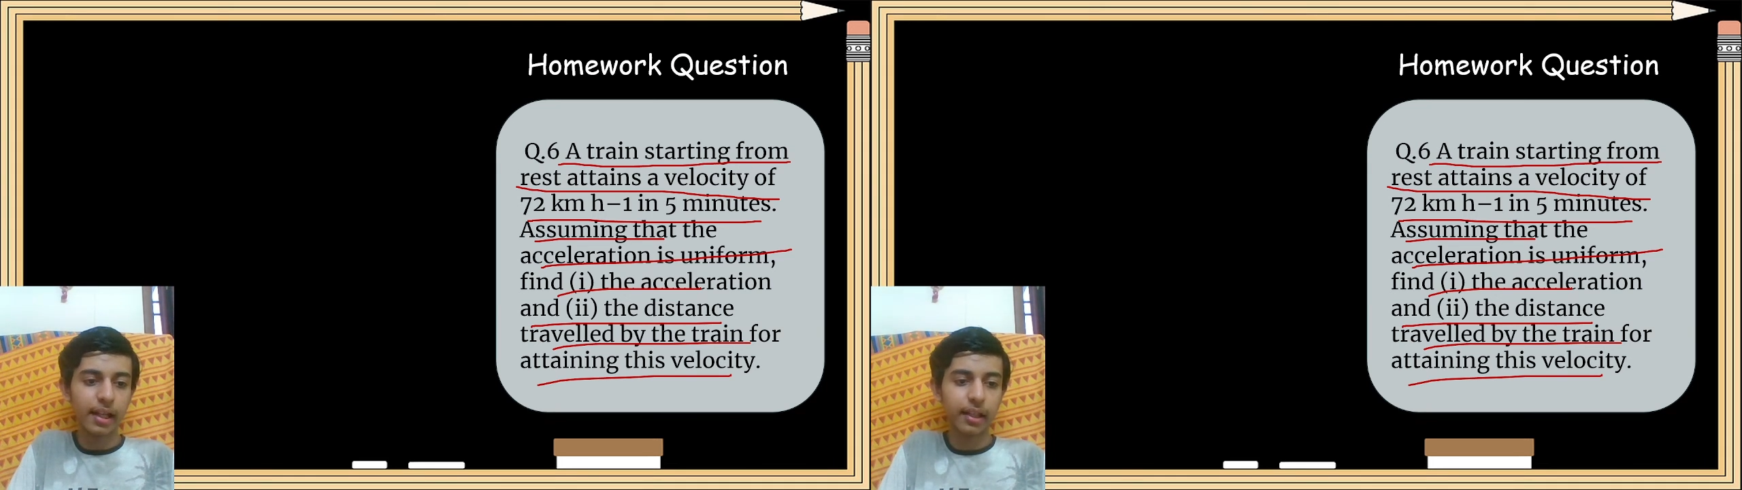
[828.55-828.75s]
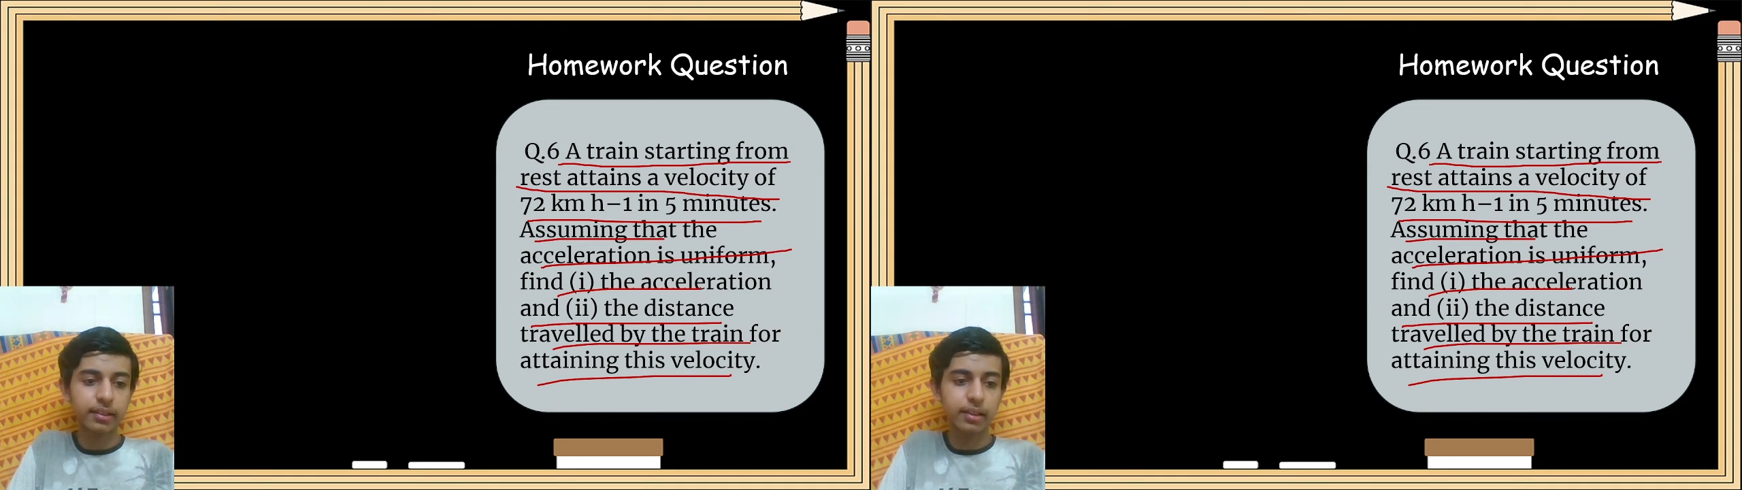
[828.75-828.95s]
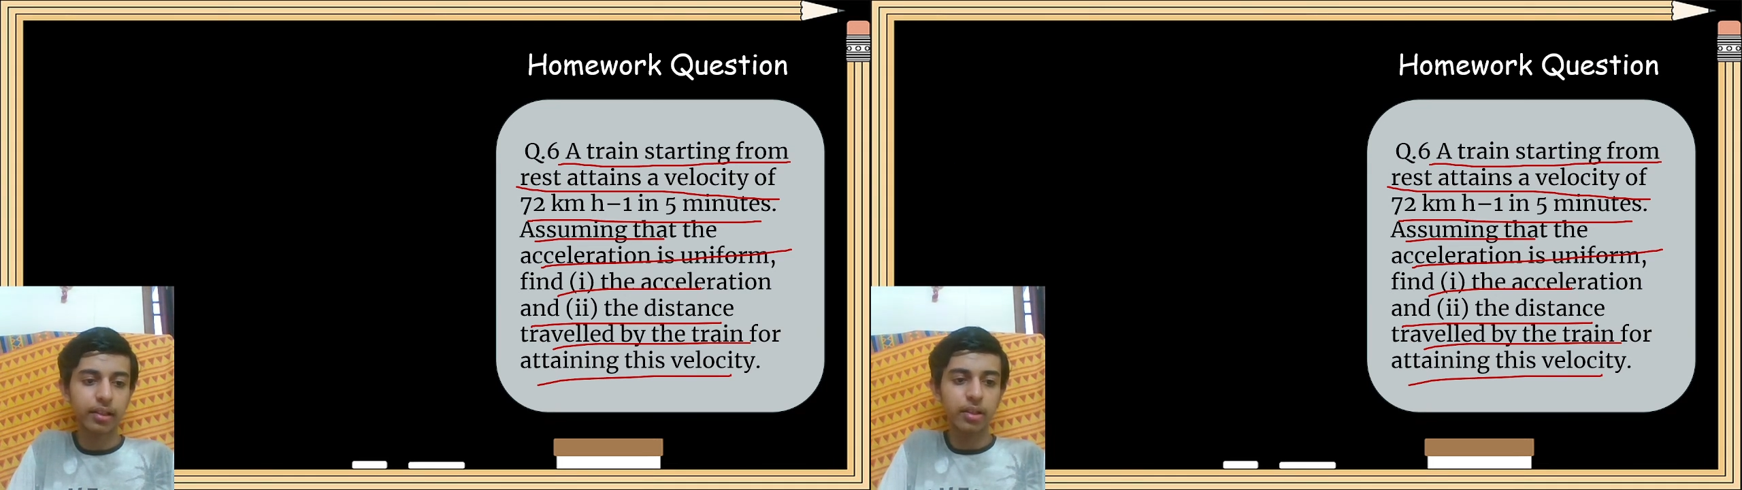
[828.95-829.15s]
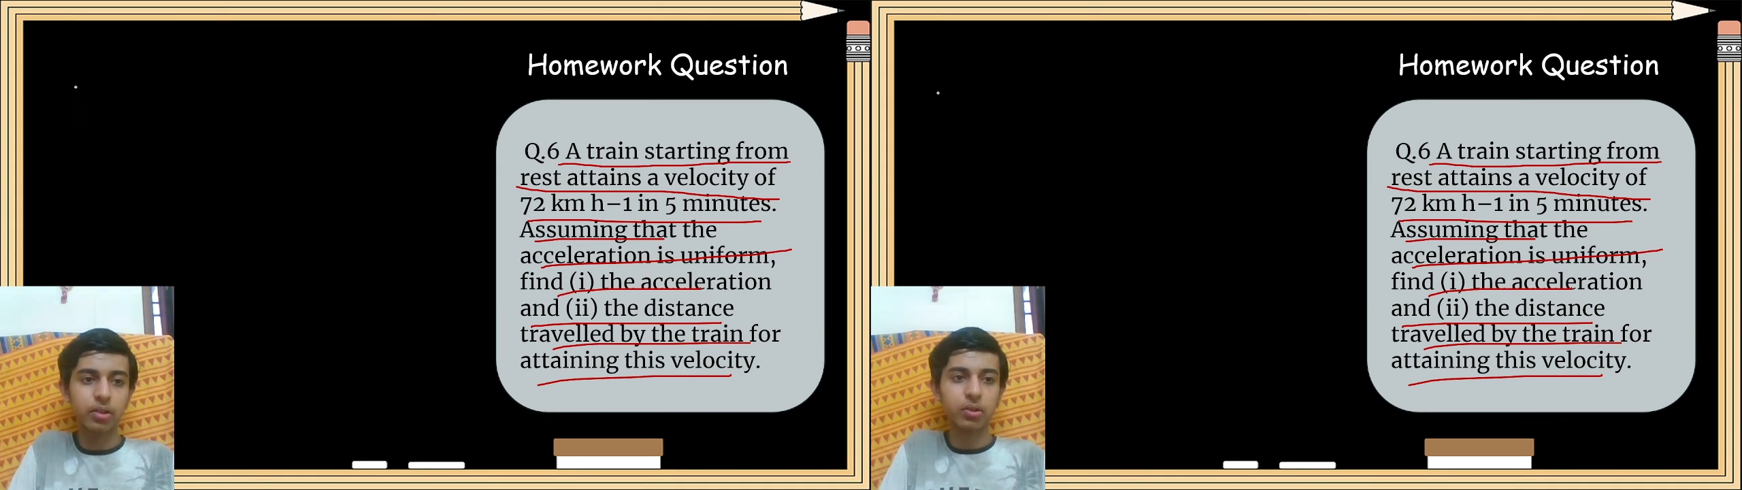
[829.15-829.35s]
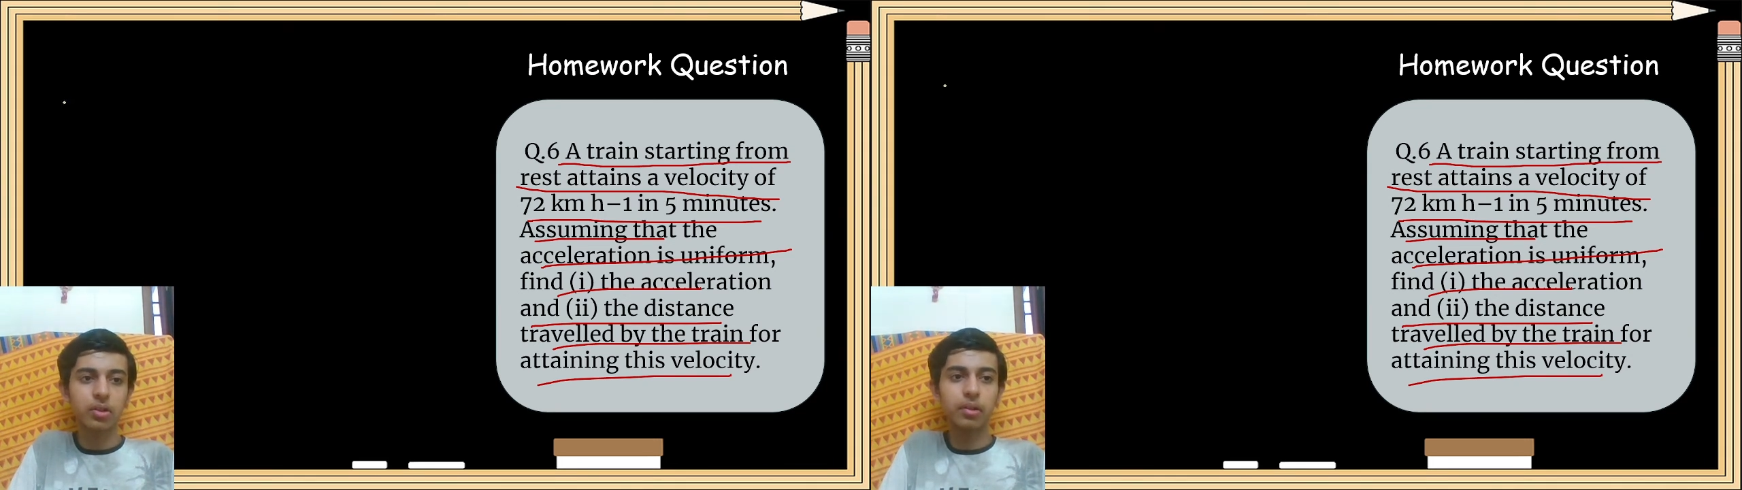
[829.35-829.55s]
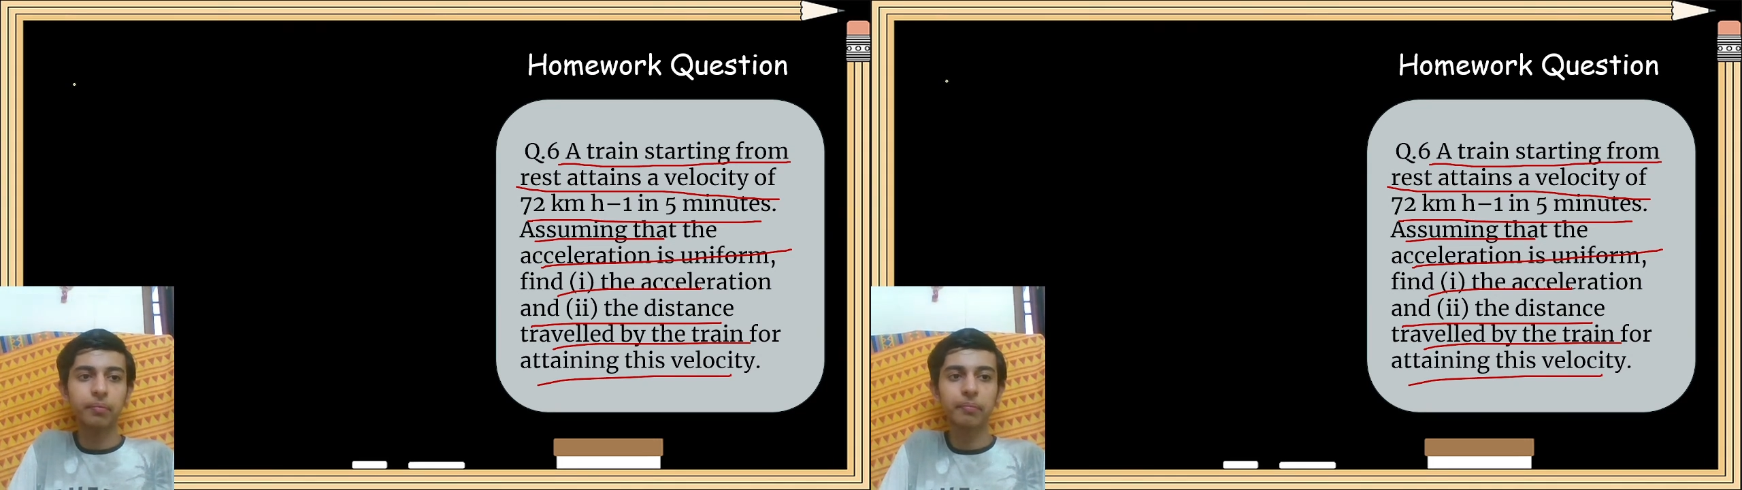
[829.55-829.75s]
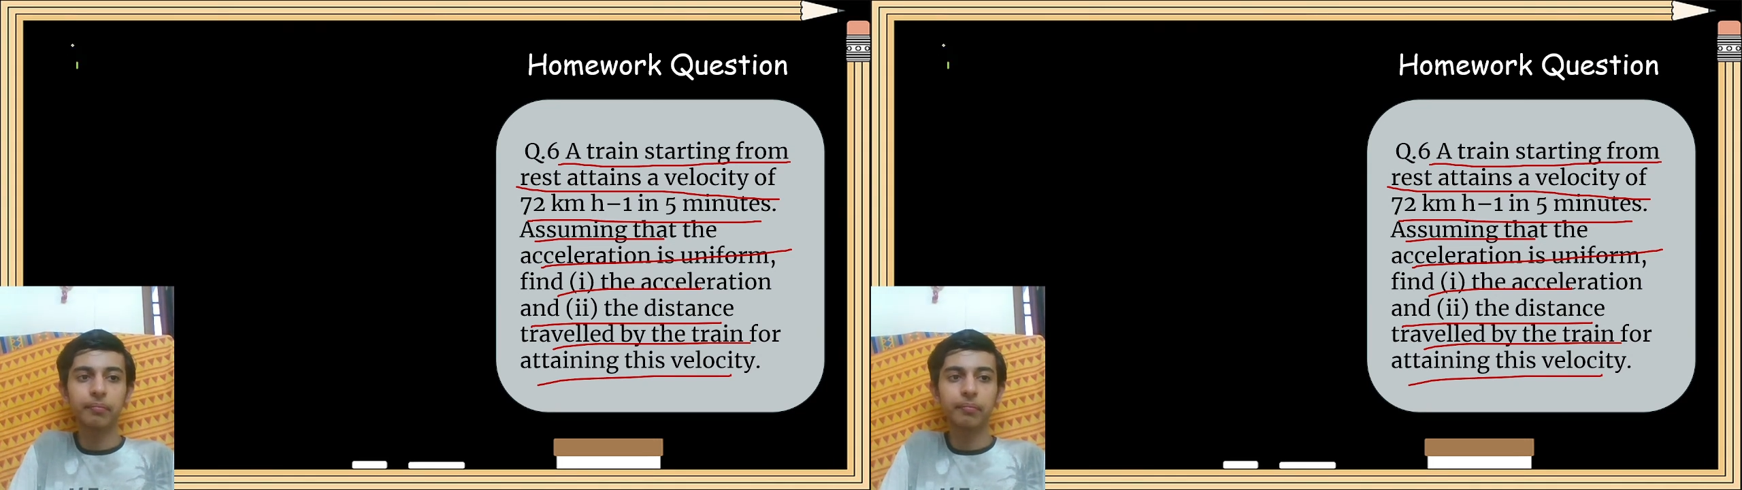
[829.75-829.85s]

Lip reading: acceleration